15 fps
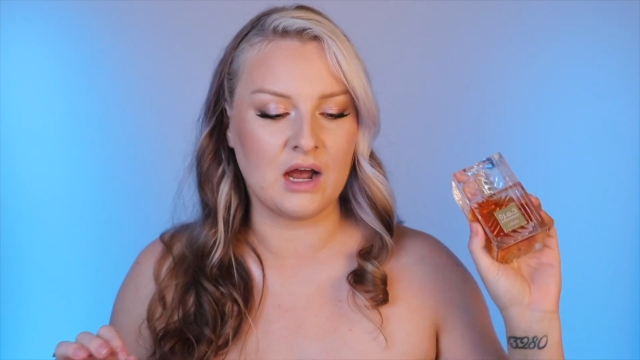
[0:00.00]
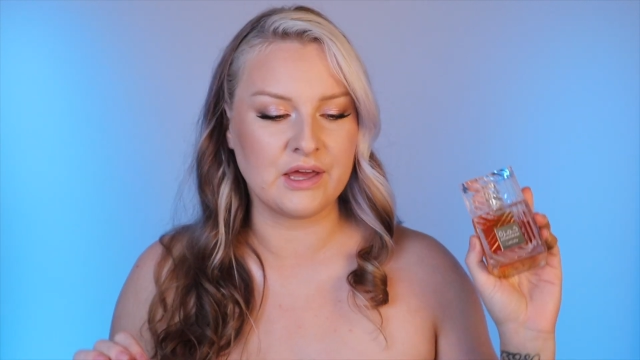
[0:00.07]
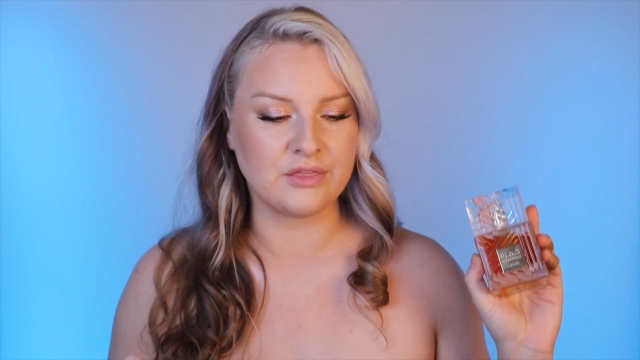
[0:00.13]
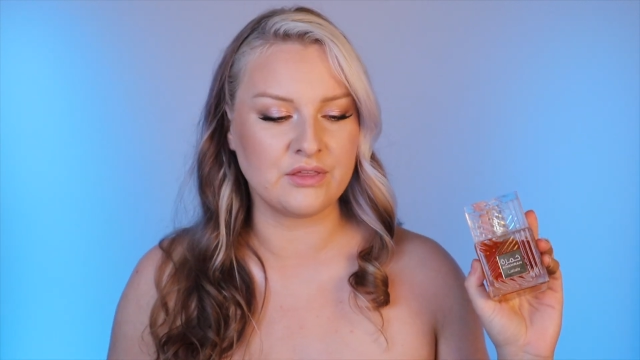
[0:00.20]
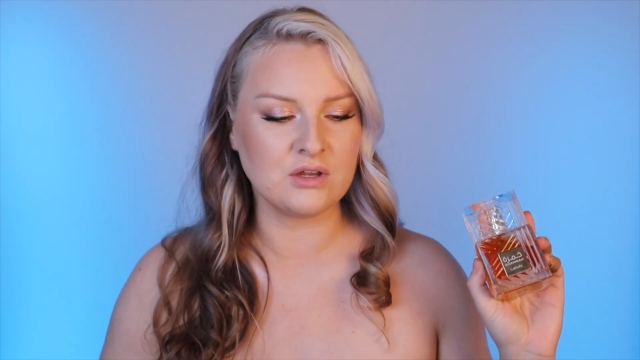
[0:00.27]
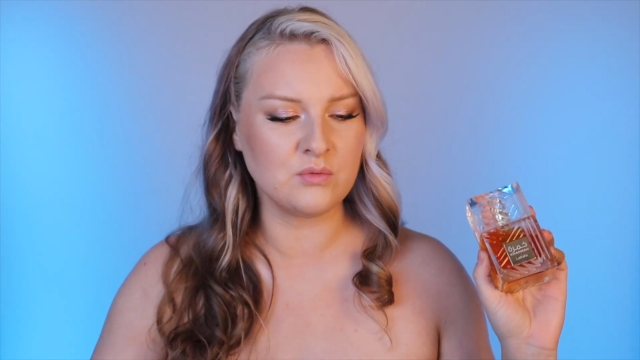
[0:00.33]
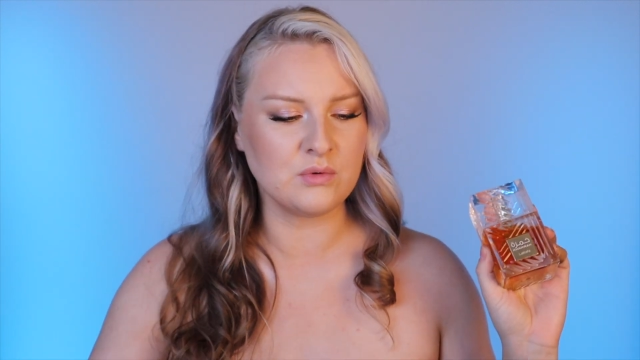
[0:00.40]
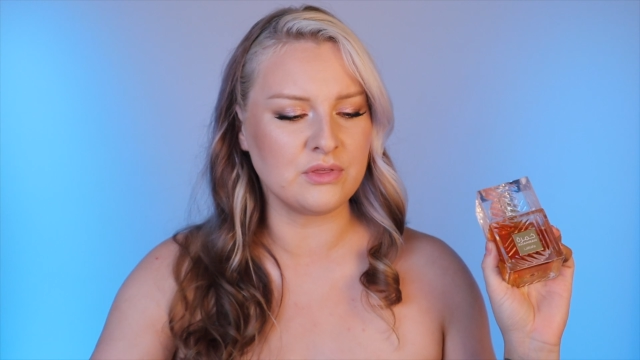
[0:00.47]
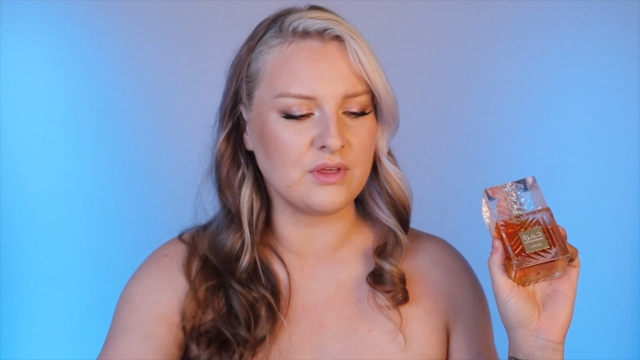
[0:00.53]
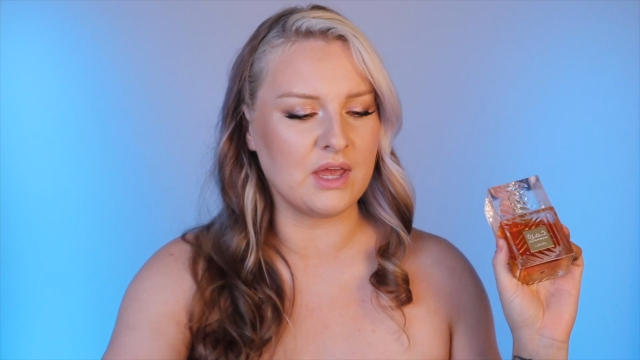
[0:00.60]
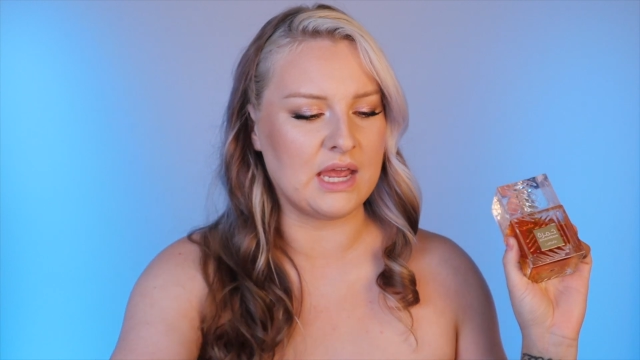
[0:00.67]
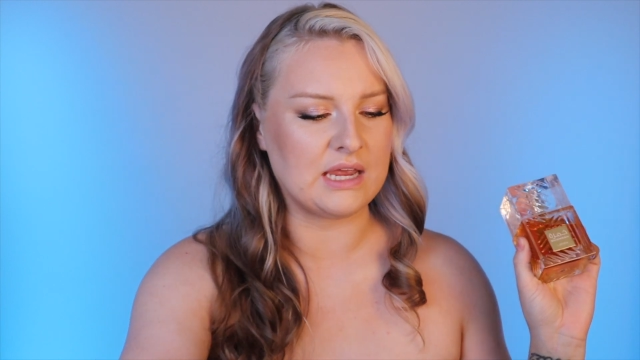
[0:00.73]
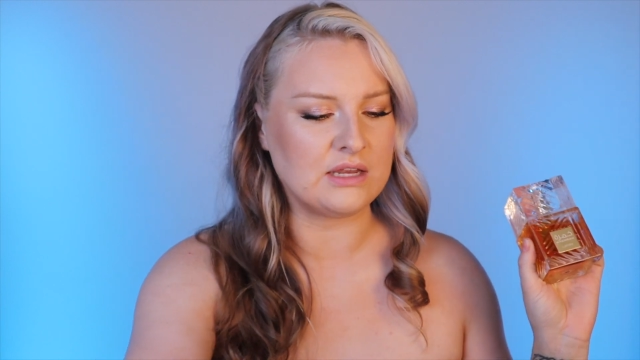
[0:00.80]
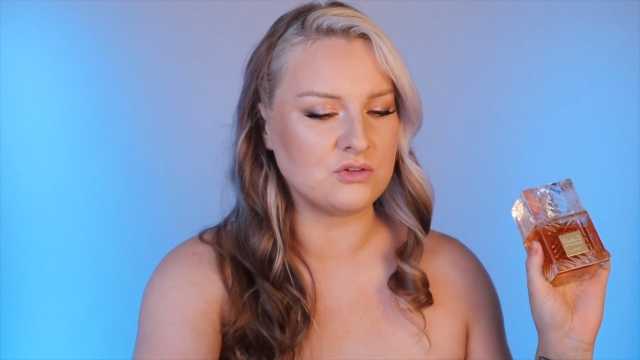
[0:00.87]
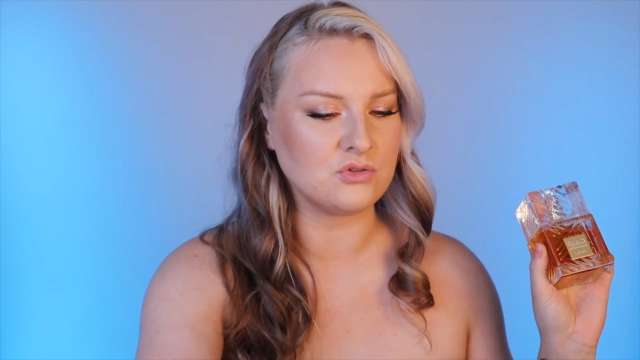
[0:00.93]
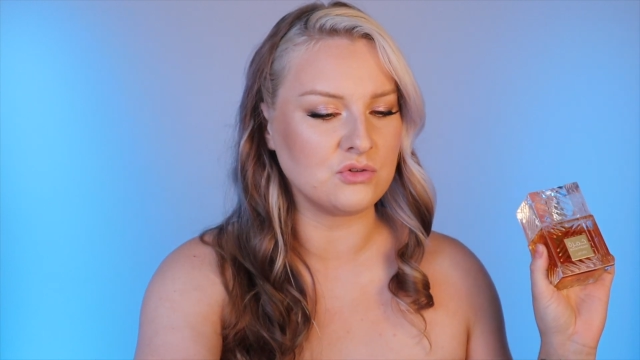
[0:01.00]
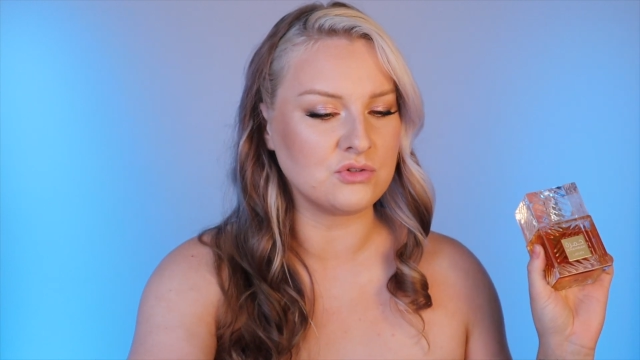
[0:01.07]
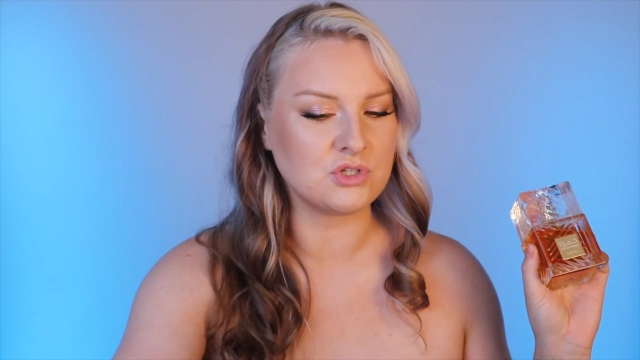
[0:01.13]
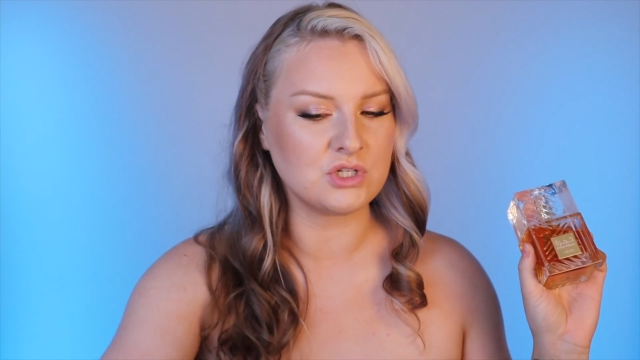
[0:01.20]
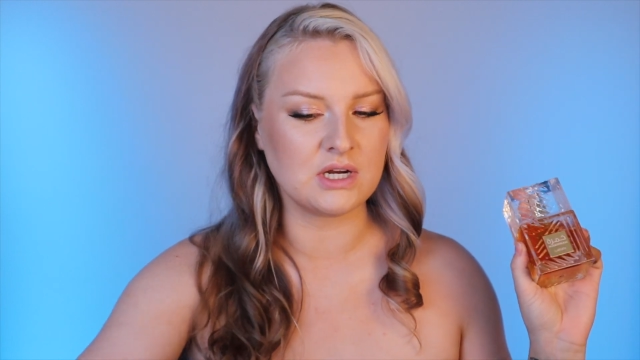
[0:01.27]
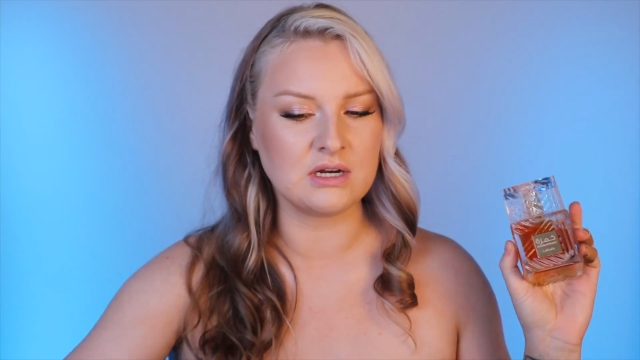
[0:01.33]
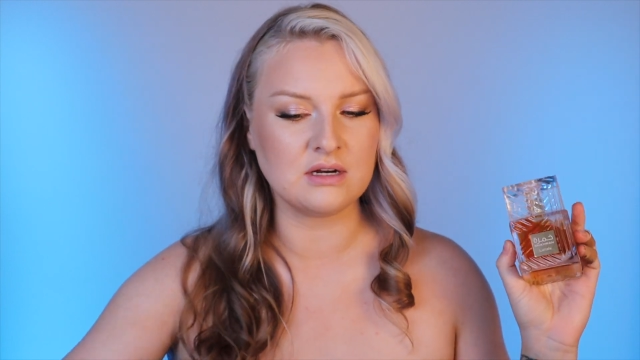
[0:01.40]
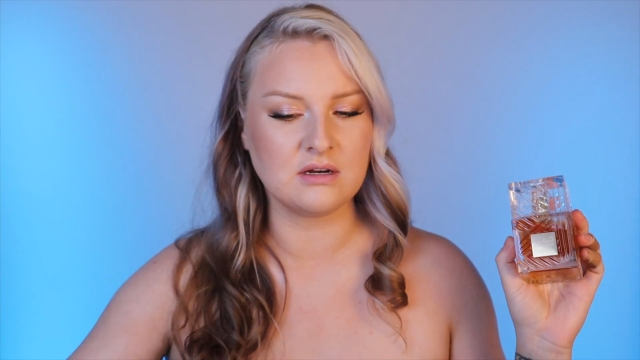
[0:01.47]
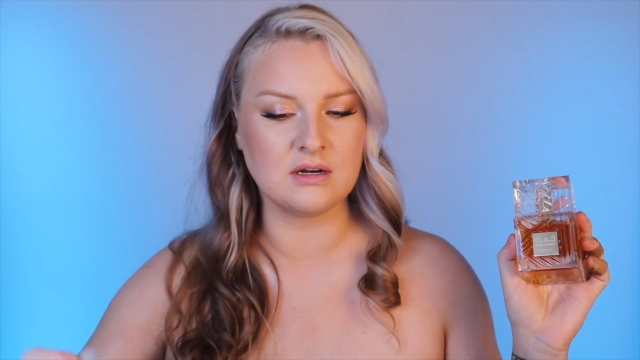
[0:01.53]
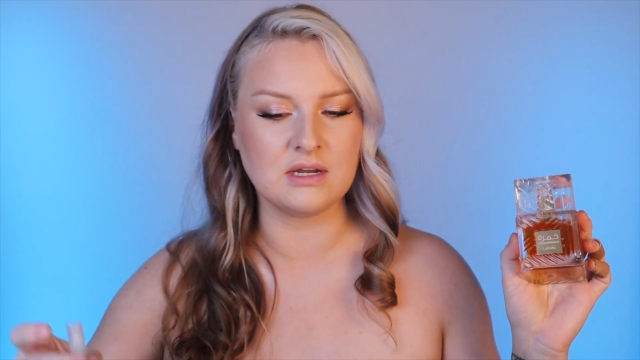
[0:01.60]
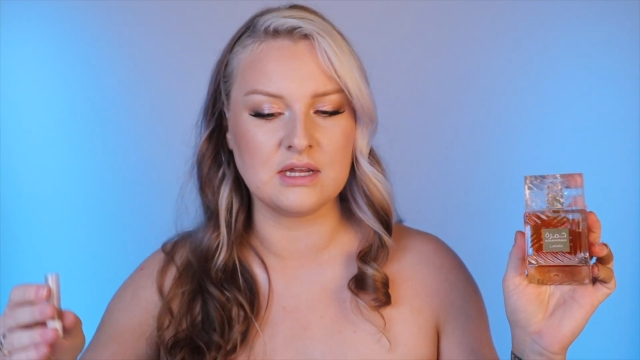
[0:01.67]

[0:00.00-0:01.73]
I think with Angel Share,